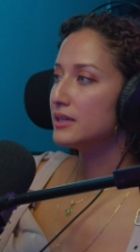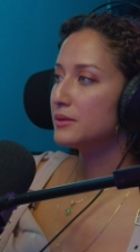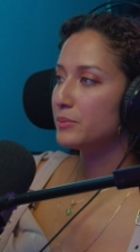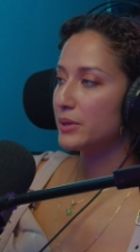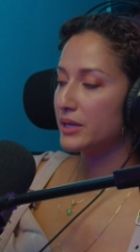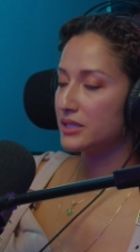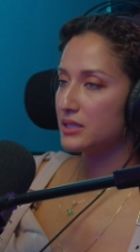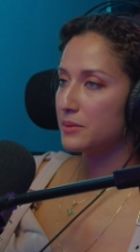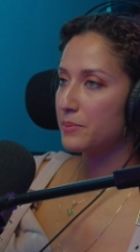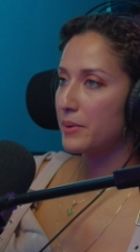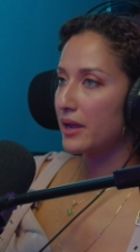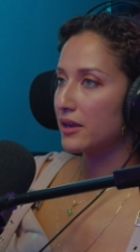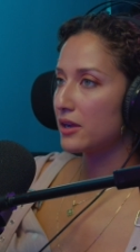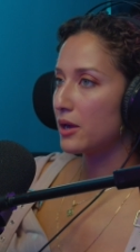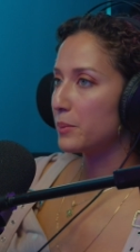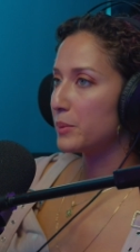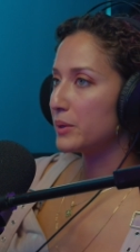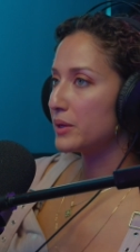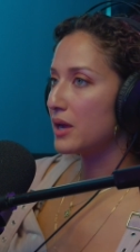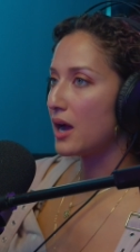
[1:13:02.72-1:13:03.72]
picked it back
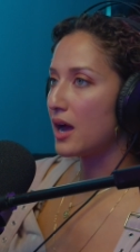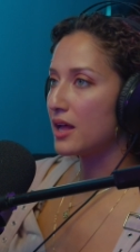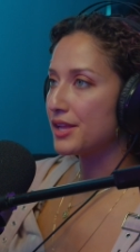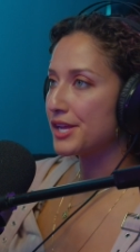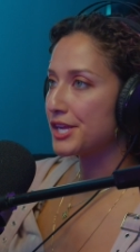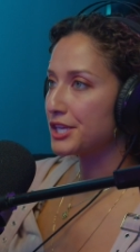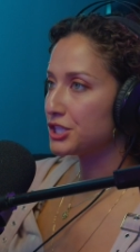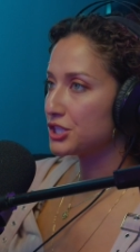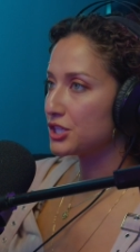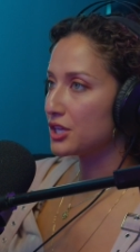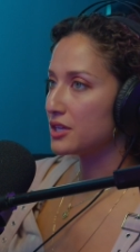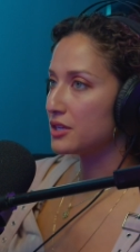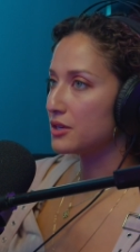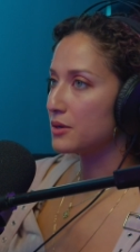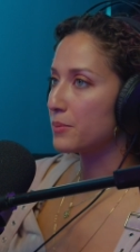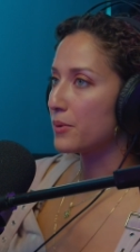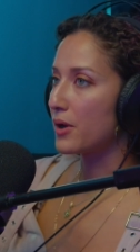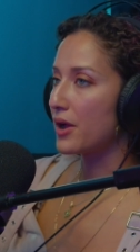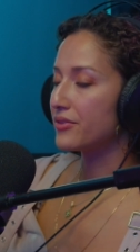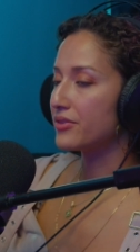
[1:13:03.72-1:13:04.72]
up in college, studied
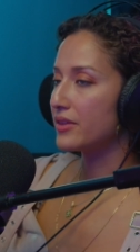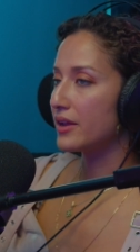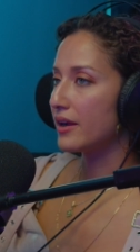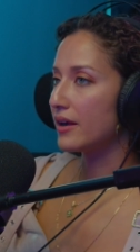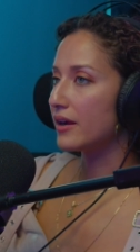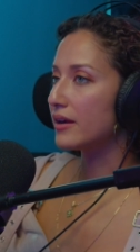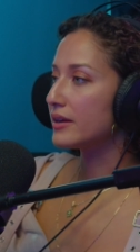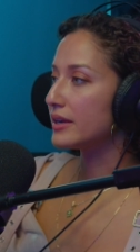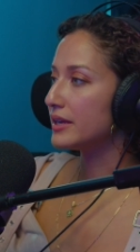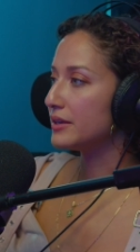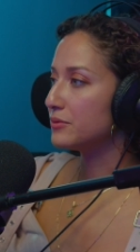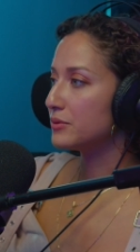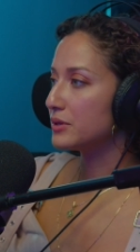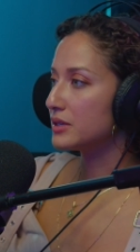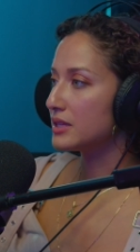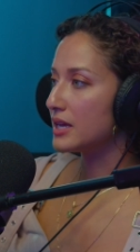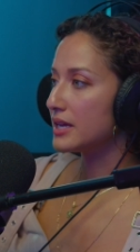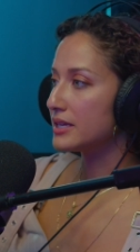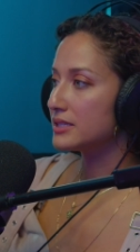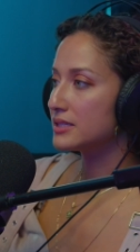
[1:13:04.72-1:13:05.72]
abroad there, and
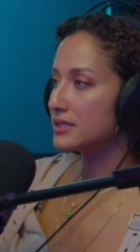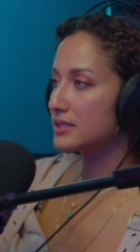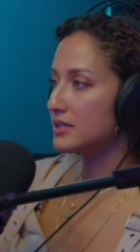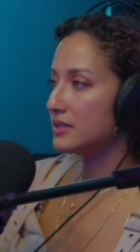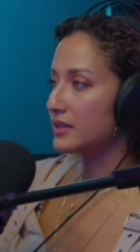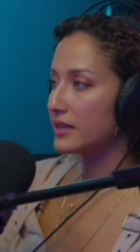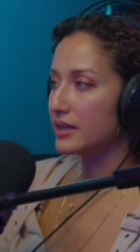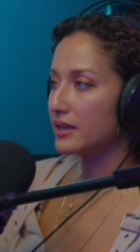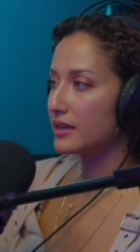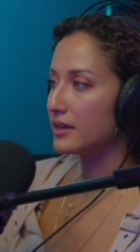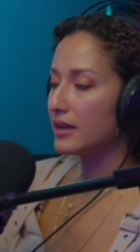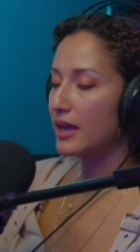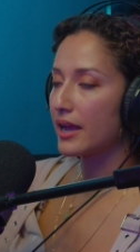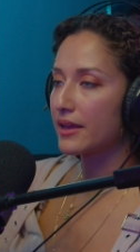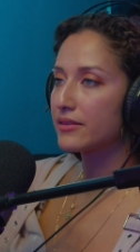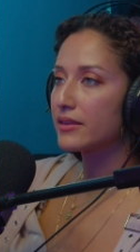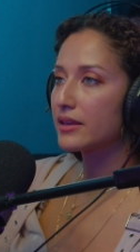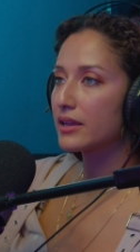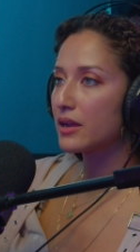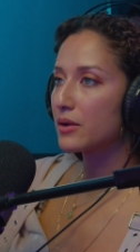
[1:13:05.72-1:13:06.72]
realized, I
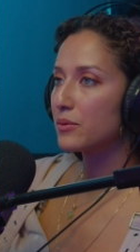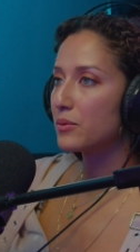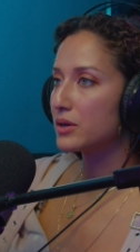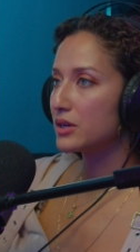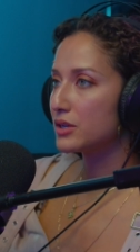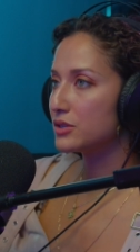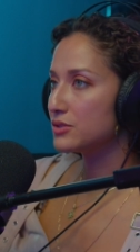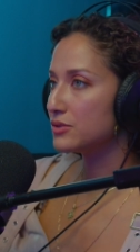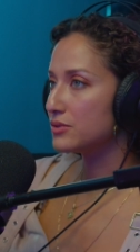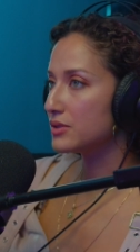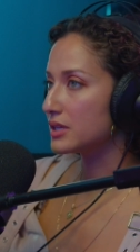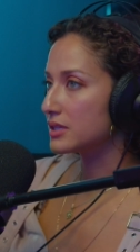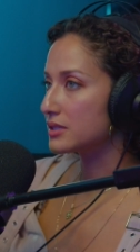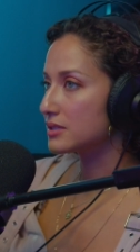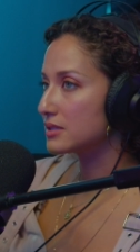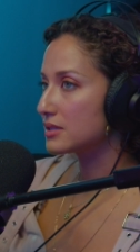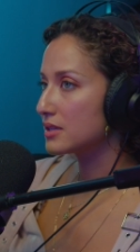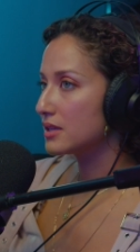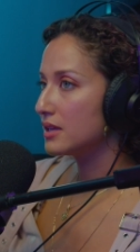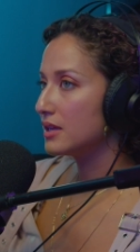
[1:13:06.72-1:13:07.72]
think I want to do
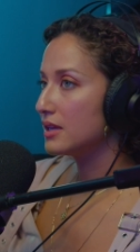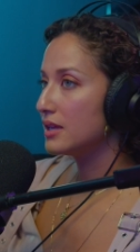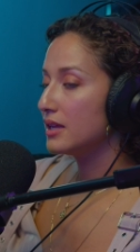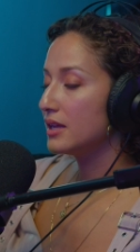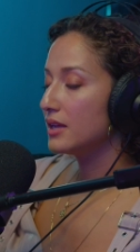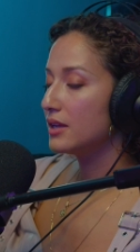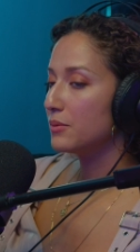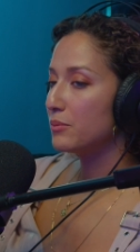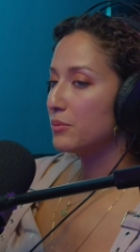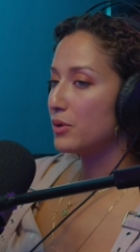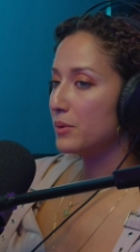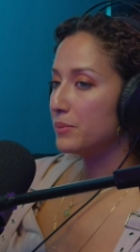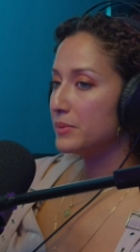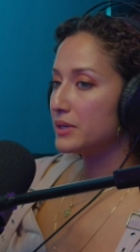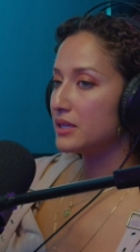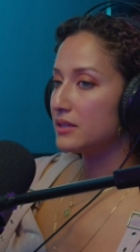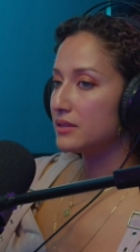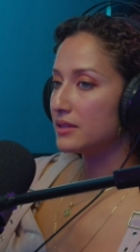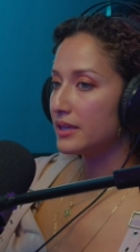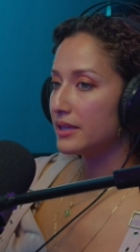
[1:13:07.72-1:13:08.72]
this
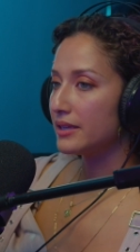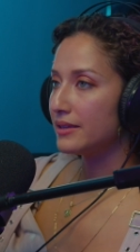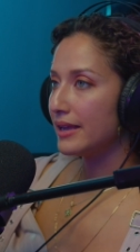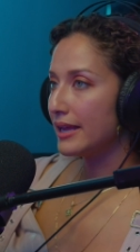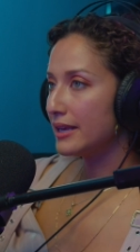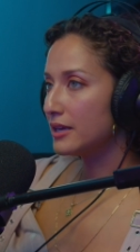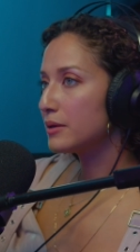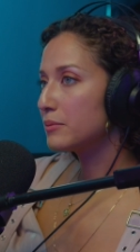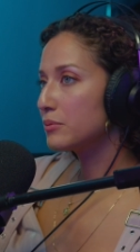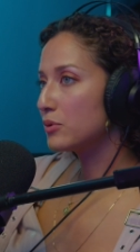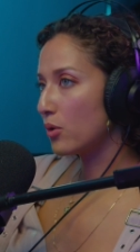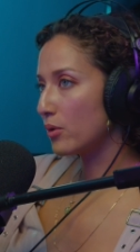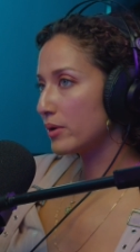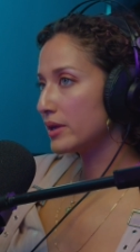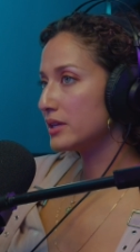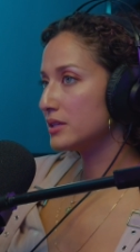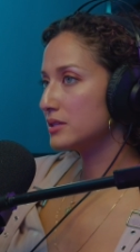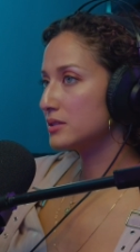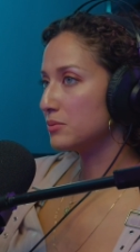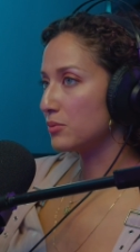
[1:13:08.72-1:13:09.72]
permanently. Ended up going
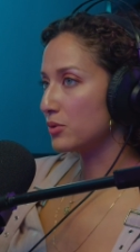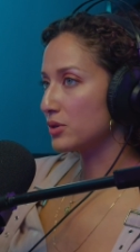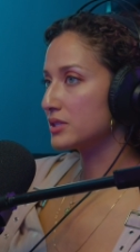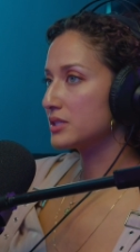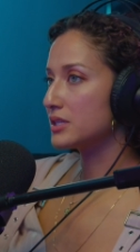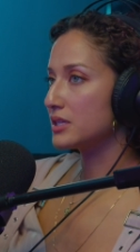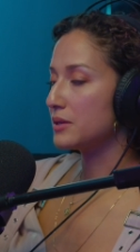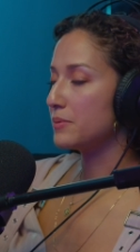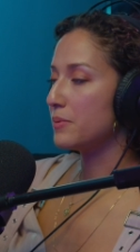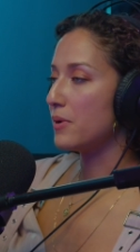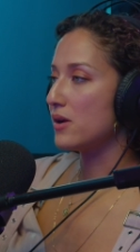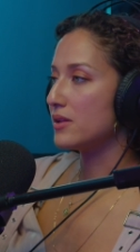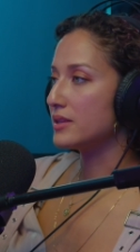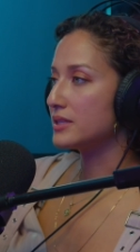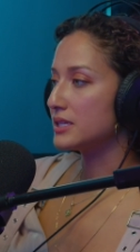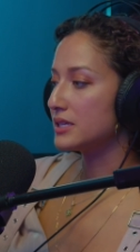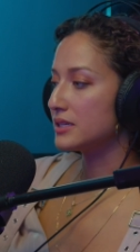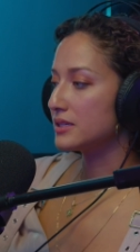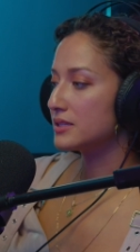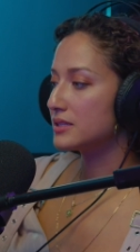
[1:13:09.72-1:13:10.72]
into more city
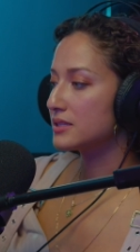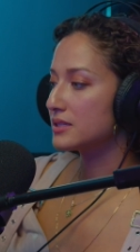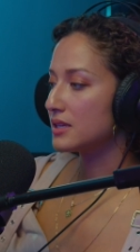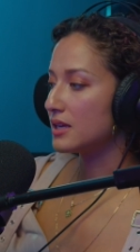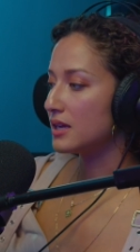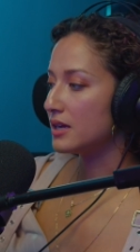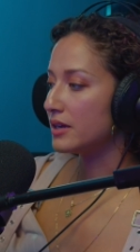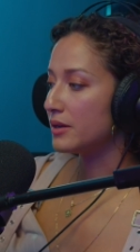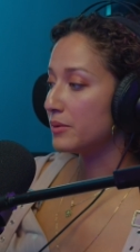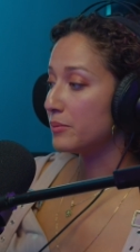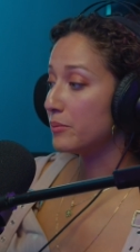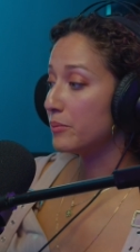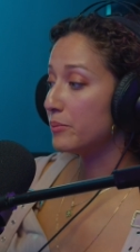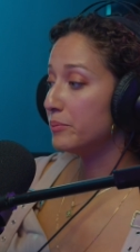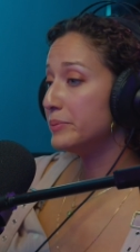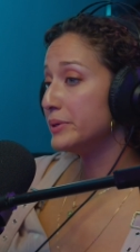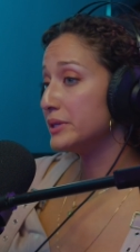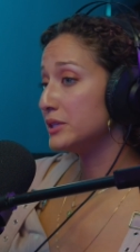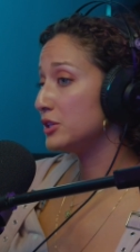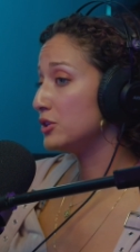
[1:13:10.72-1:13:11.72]
politics.
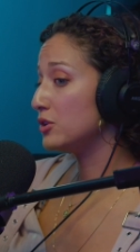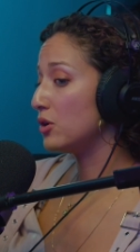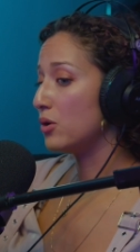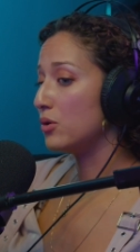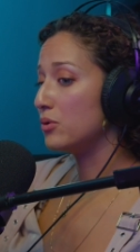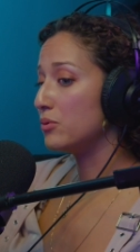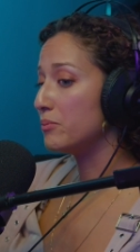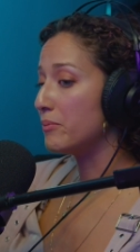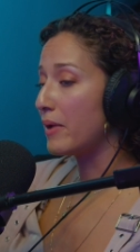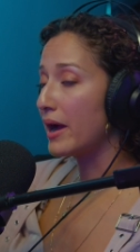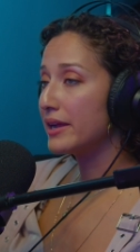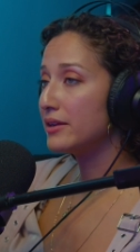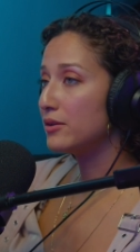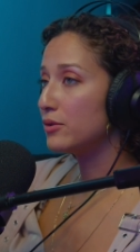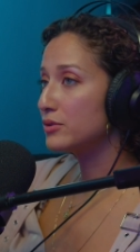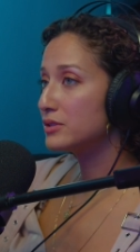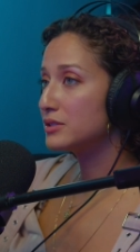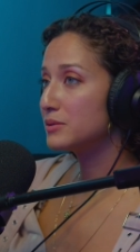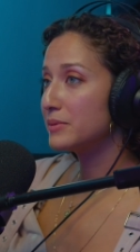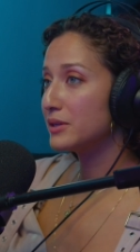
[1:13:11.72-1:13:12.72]
But, my
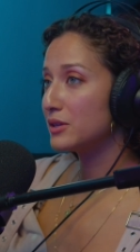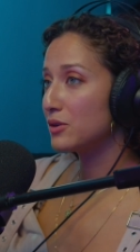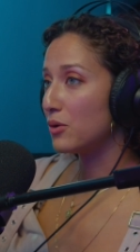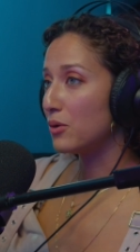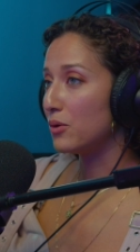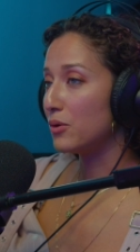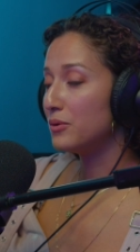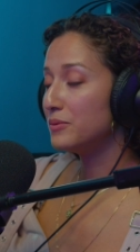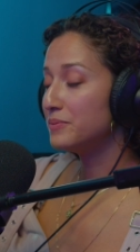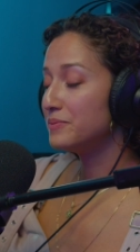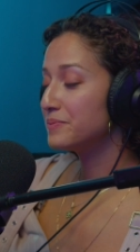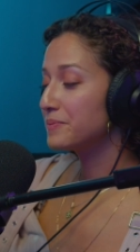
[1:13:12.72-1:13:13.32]
ultimate goal